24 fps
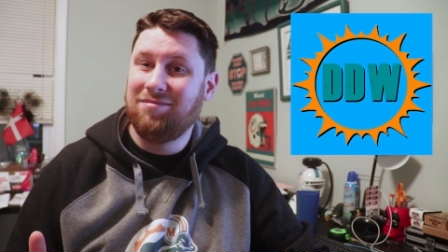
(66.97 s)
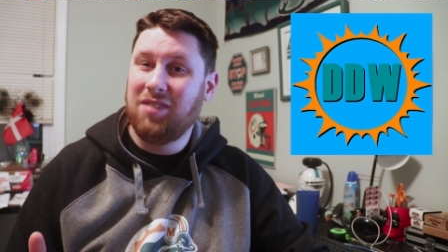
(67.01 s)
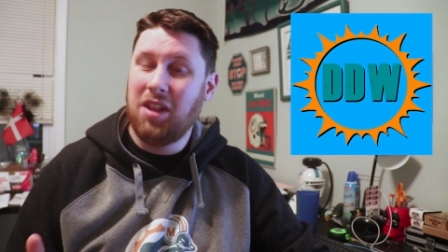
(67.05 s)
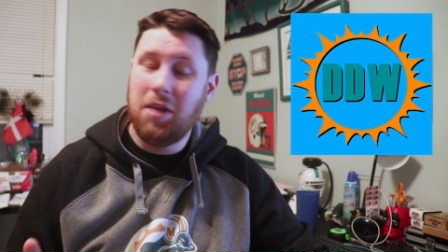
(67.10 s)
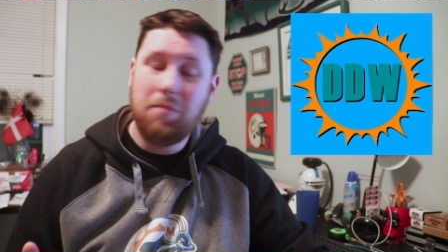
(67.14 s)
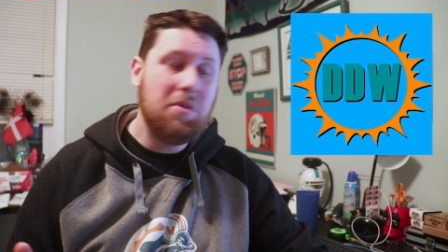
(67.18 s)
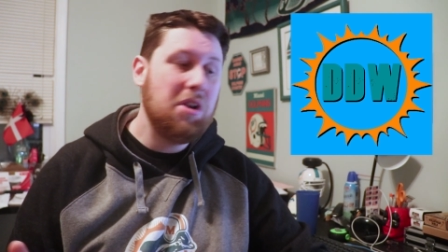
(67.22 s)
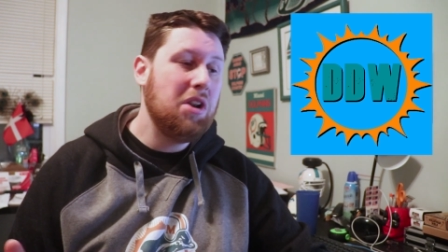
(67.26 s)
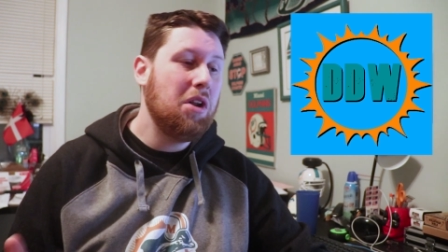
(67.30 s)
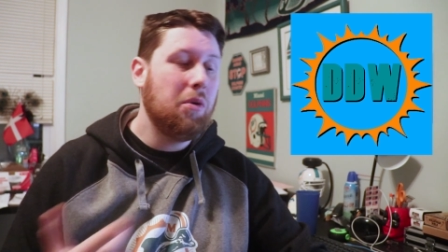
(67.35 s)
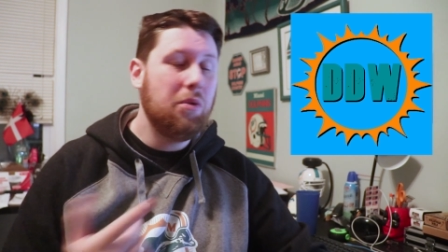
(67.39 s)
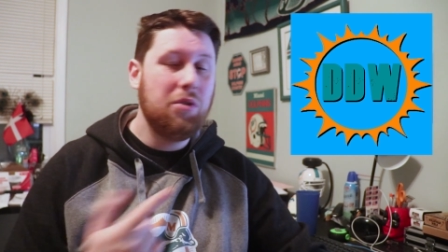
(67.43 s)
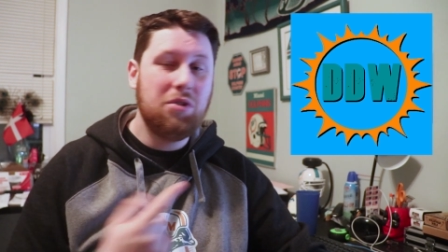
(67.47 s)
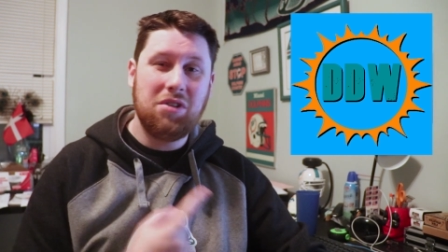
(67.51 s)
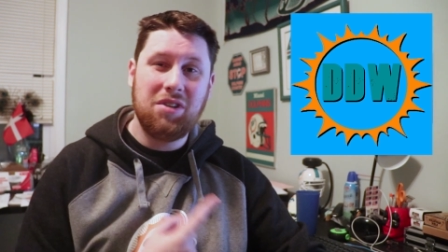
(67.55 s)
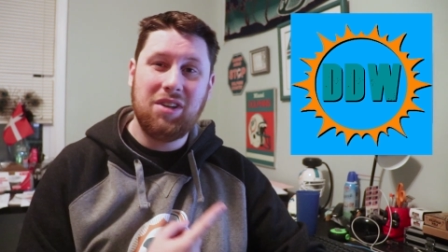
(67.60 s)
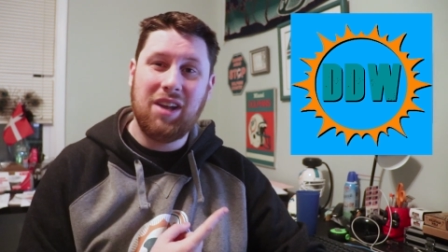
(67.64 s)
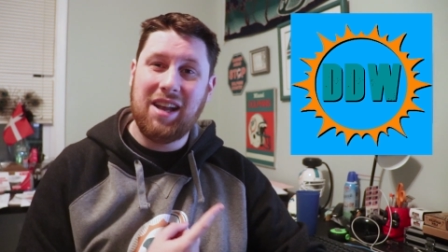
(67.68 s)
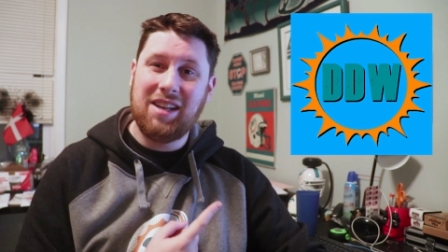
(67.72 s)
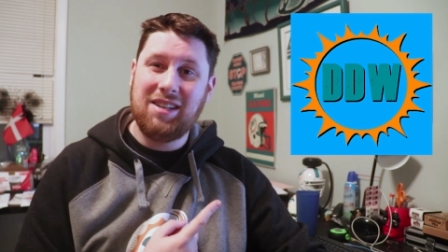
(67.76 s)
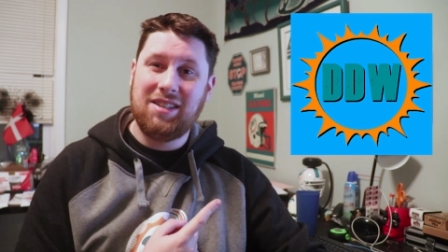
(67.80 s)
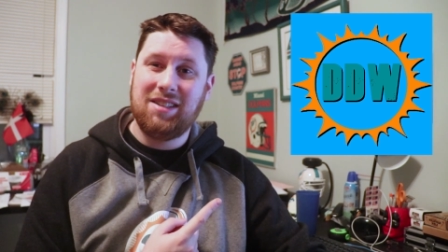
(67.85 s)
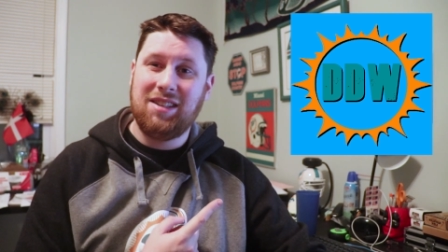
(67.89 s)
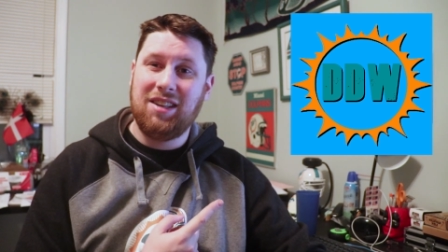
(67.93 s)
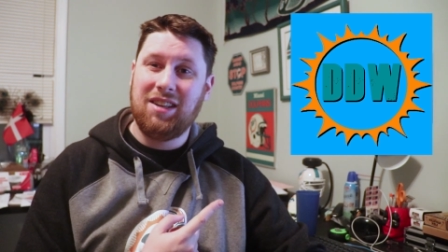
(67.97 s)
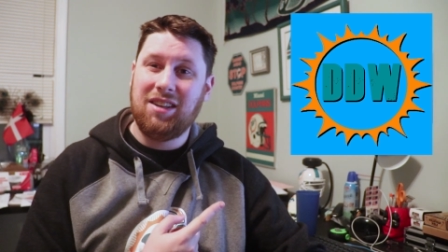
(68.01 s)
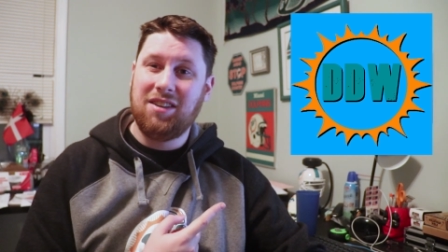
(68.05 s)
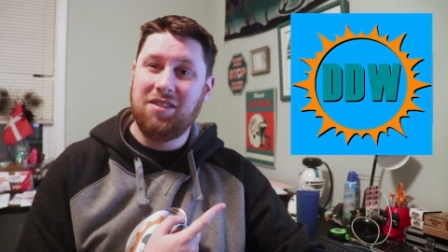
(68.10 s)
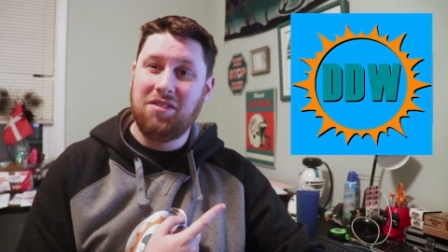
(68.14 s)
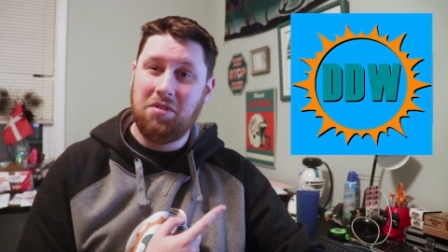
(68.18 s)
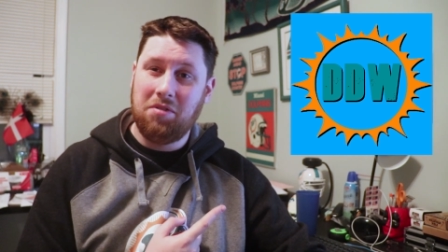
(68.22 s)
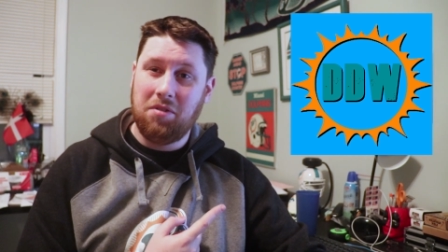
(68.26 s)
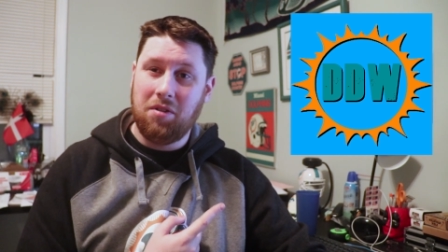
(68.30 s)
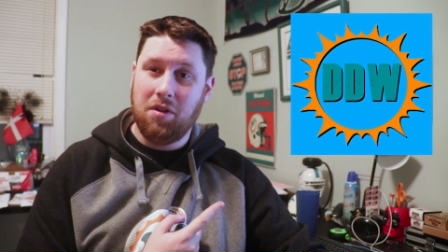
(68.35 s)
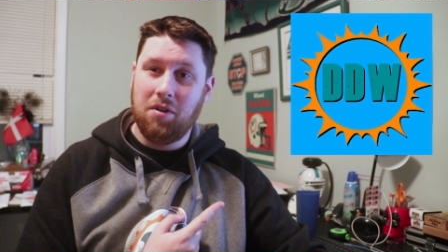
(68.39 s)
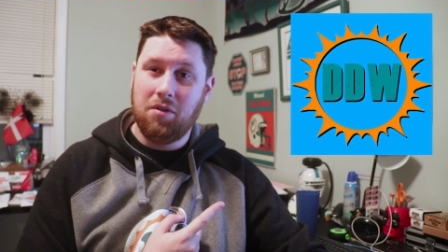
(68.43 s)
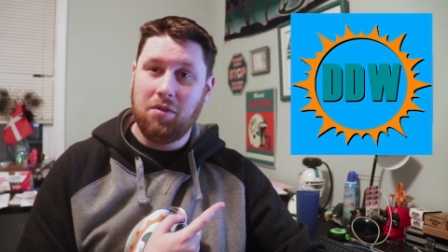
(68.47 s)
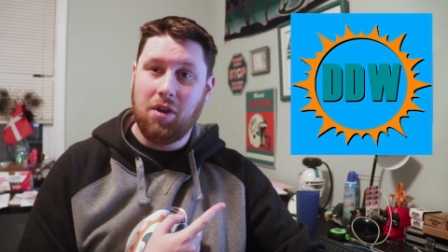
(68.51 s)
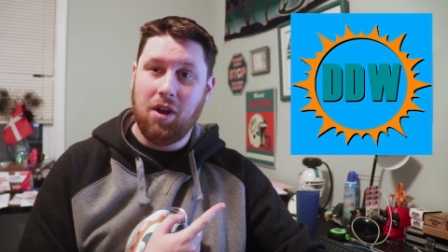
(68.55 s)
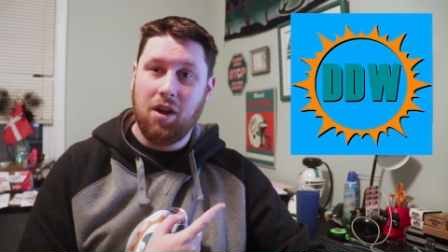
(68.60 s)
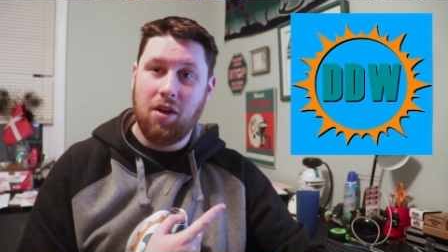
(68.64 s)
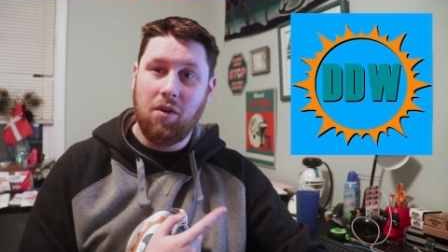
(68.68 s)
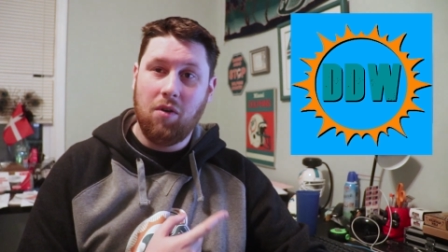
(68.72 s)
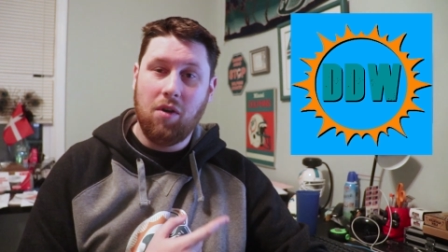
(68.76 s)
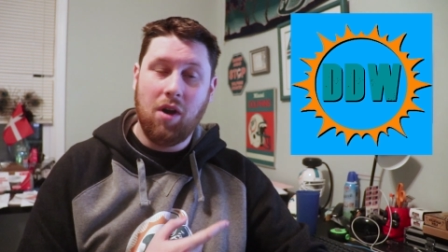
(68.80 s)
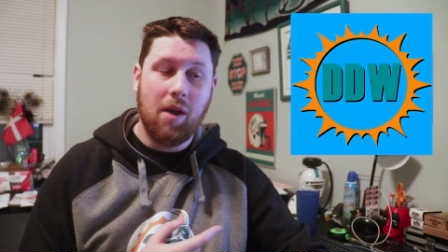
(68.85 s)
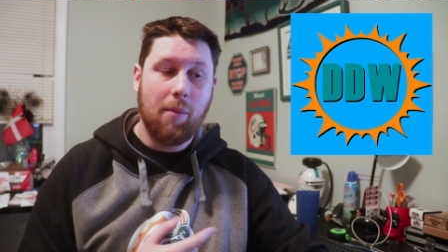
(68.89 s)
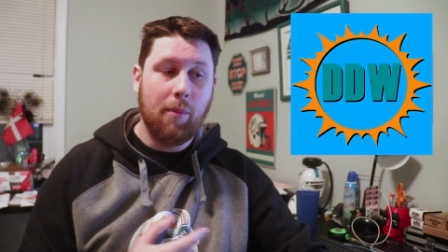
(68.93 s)
Let me know what you guys think of the
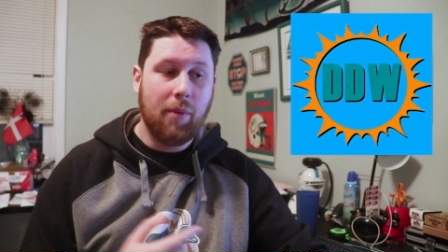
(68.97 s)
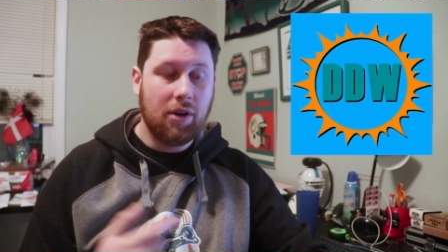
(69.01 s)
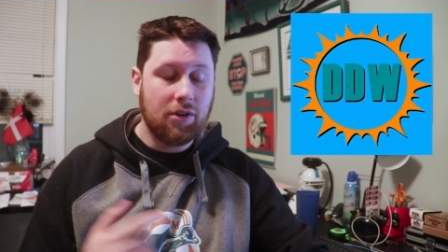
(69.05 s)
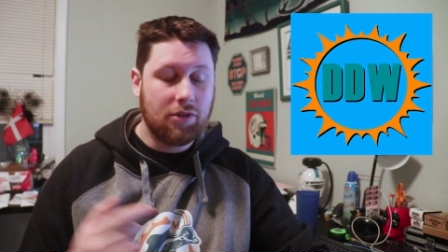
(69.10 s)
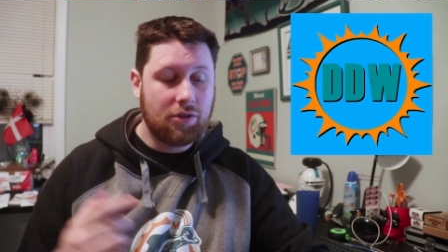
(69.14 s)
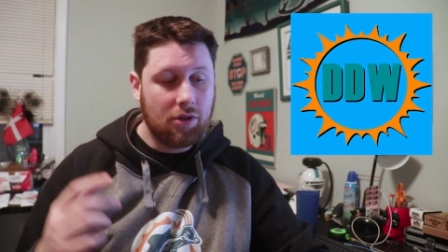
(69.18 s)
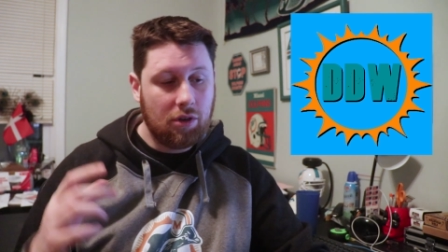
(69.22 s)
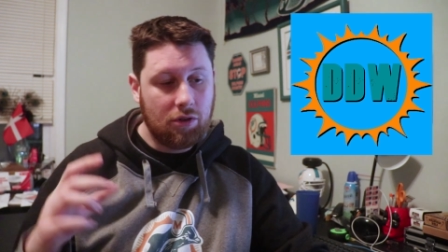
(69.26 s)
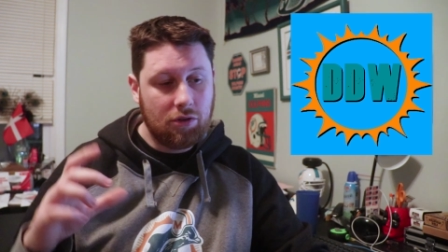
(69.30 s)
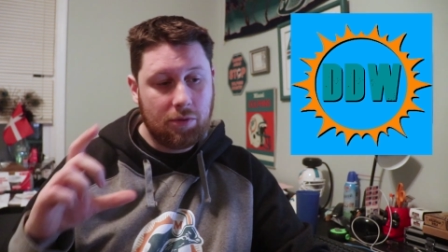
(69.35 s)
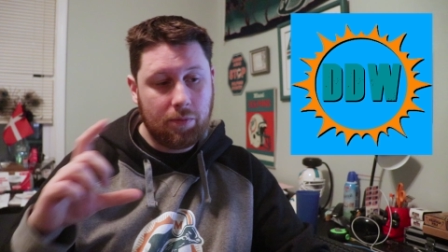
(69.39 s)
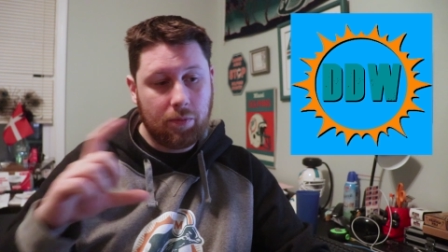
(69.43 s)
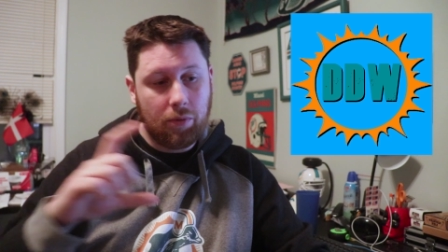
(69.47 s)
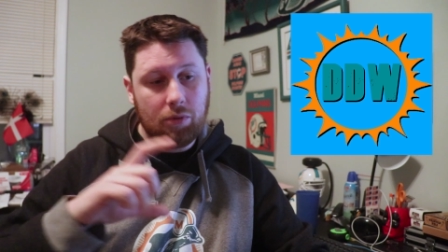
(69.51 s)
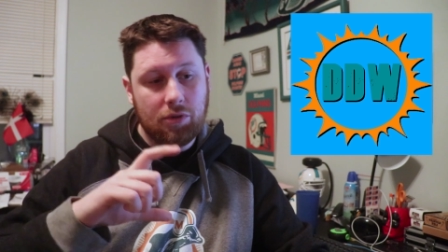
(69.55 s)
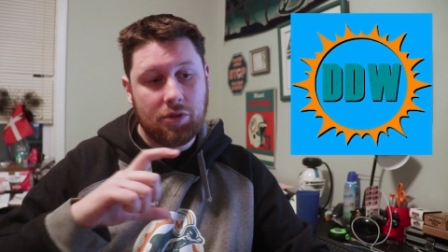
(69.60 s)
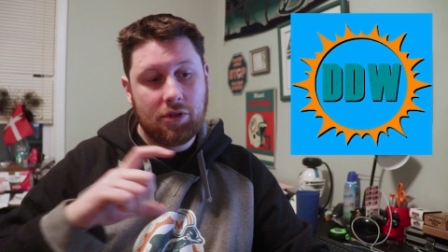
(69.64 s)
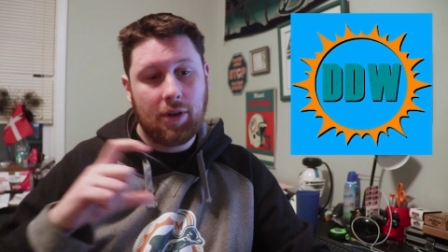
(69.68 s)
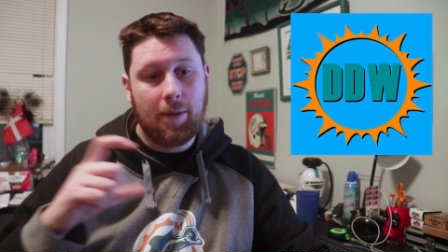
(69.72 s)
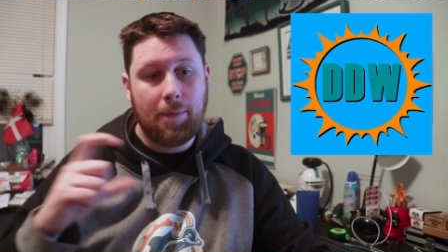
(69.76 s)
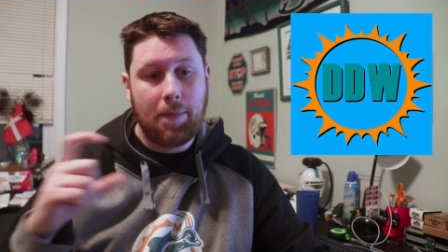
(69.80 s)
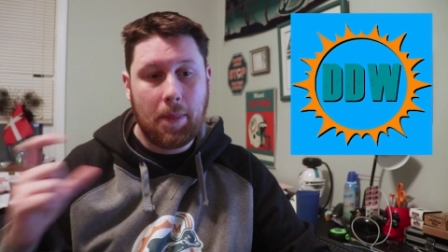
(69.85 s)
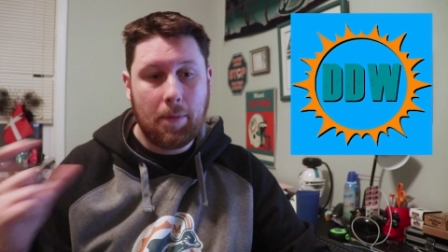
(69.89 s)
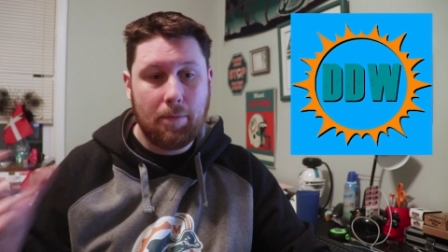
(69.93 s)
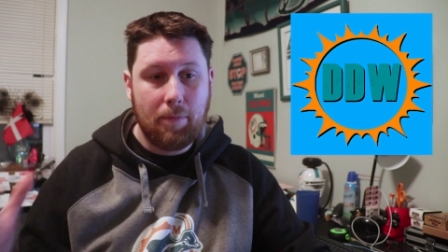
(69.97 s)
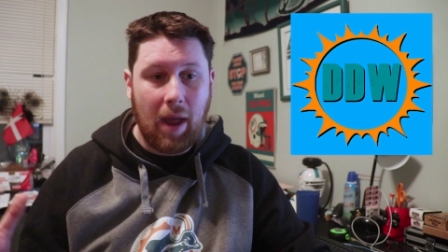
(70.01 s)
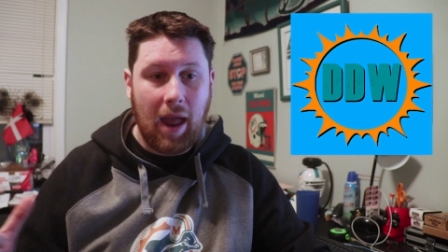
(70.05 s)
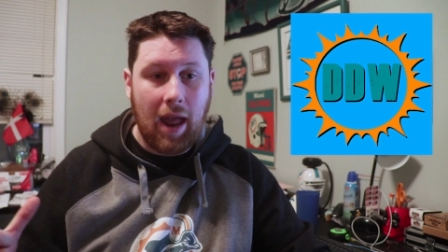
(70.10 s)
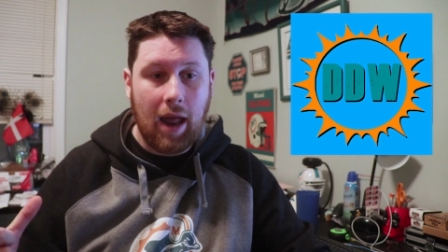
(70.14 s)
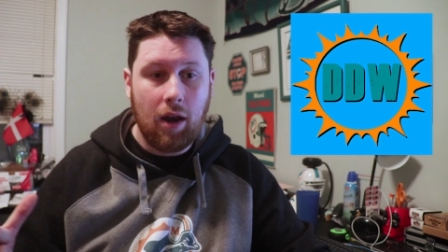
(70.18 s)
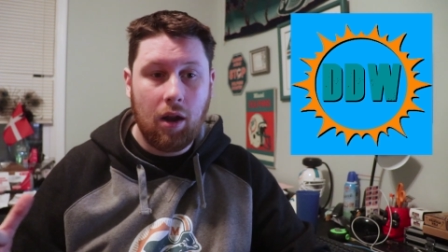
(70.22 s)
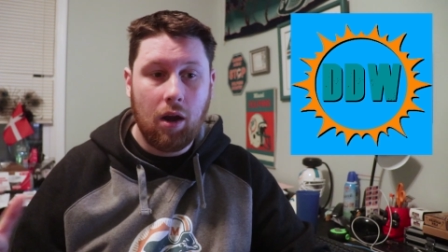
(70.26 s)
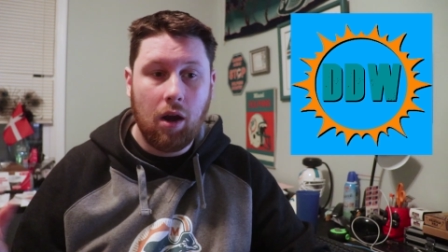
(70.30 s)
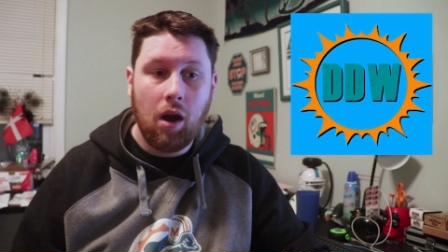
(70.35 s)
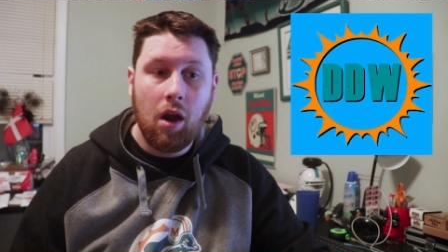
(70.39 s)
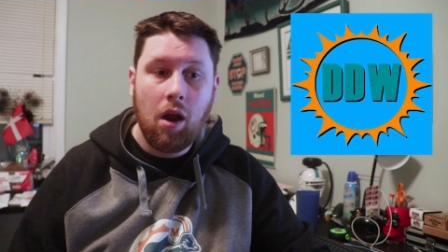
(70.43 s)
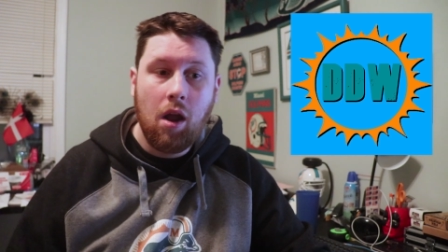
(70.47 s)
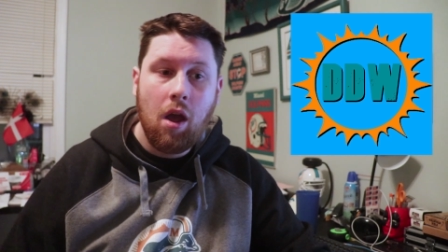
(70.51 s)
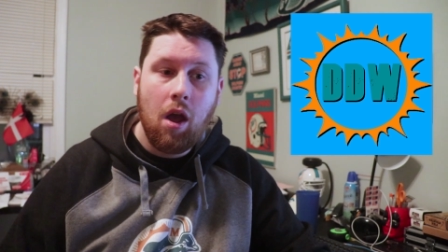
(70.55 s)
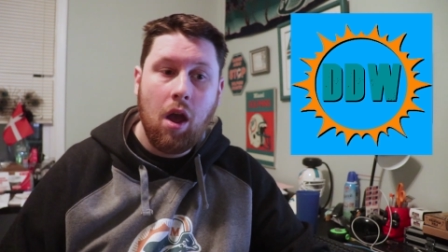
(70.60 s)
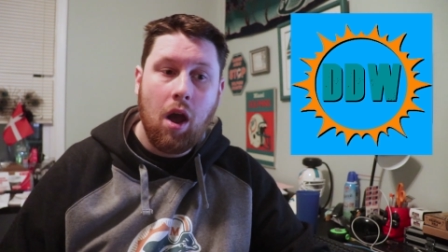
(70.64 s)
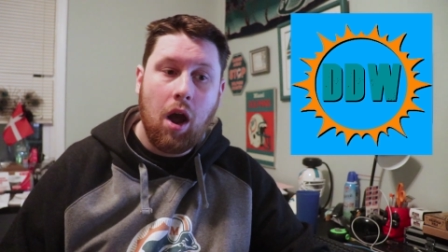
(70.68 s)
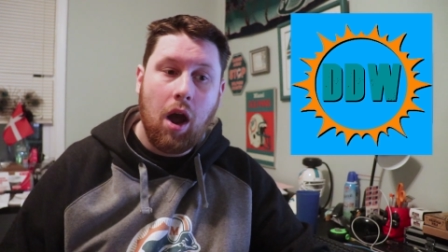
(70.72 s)
logo. I'm gonna start sprucing up the banner.